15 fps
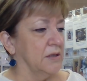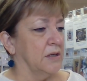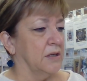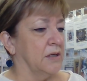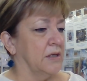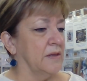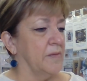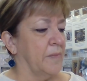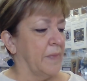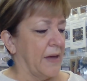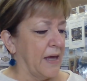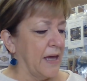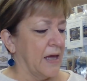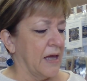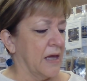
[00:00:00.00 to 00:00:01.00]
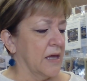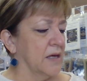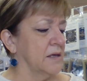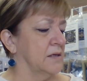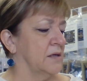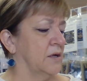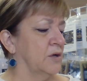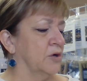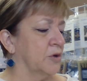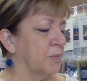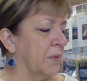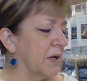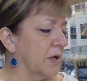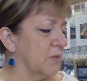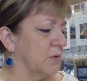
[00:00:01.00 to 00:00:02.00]
in the bag, it'll look
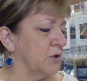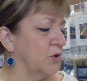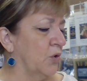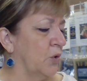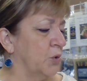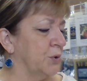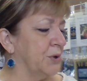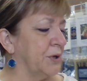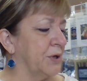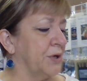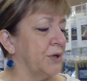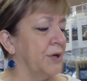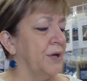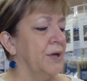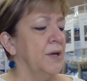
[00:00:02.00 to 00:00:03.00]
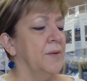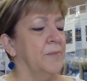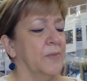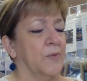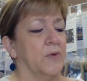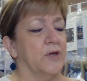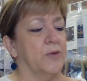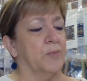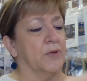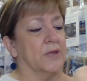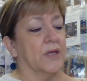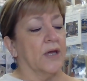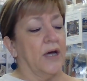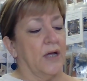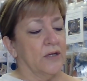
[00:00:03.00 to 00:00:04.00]
pink when you're holding it, but when you put
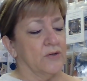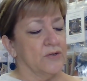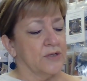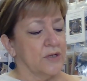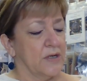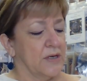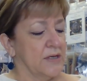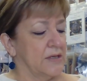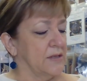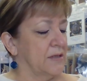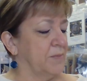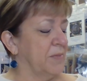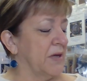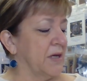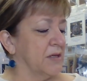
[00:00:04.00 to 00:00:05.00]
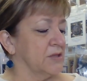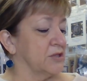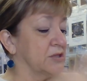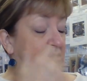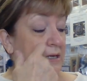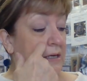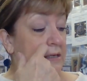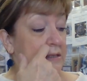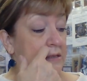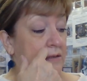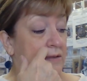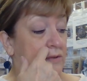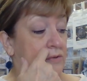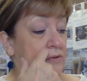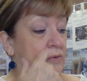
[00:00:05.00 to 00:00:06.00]
the colors on it, the pink just kind of
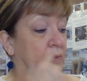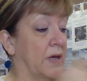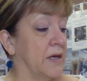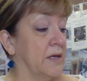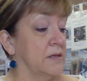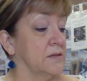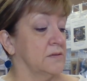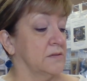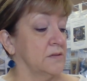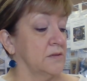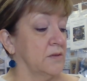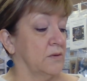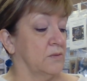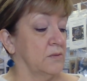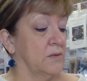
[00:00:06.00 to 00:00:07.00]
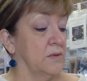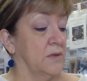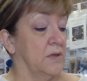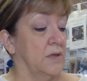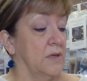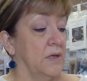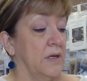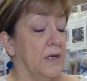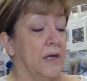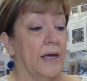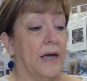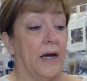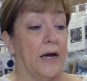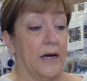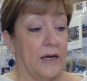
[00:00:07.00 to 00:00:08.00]
goes away. So
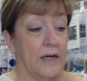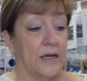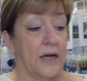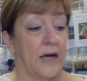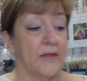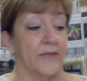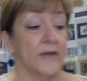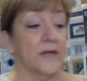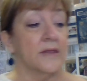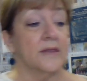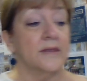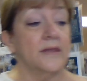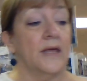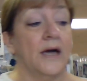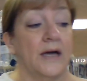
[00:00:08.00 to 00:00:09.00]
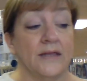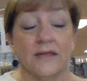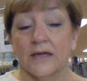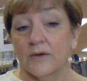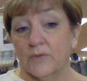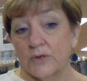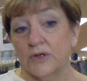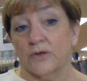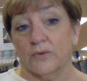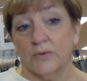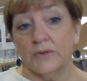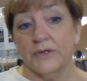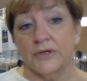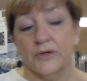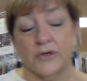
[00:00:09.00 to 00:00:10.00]
I think it would look
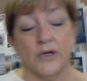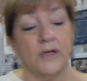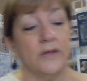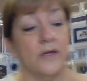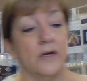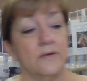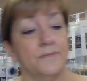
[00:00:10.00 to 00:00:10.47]
really good on there.